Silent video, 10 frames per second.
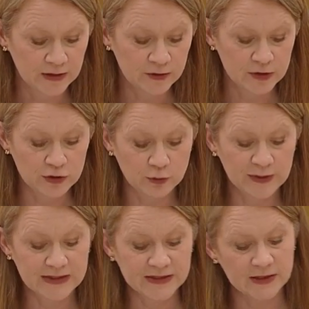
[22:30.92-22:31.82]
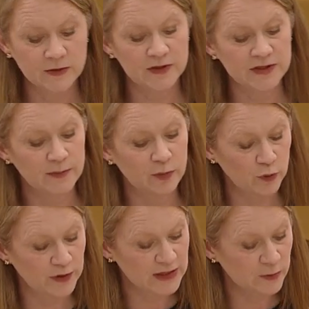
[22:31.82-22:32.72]
to ensure we continue to see
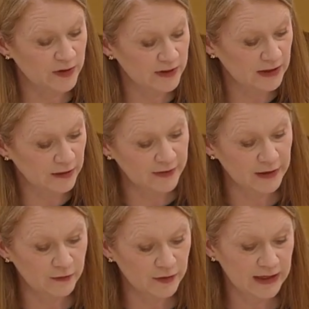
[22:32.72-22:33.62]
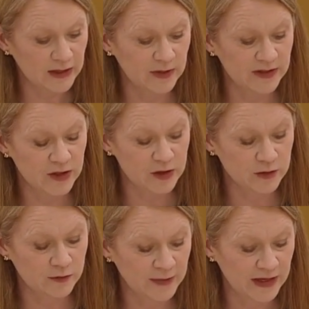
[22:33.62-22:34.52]
progress with the delivery of the
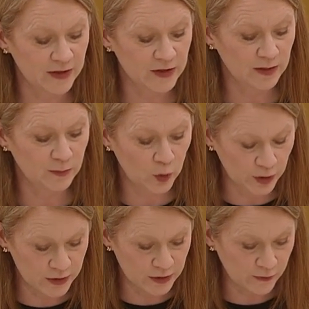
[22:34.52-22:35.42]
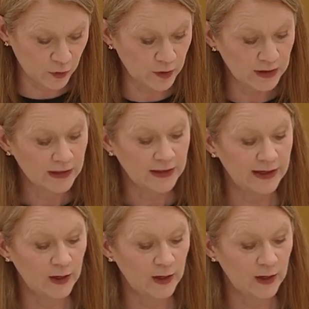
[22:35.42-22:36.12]
recommendations from the Angela Morgan's review. An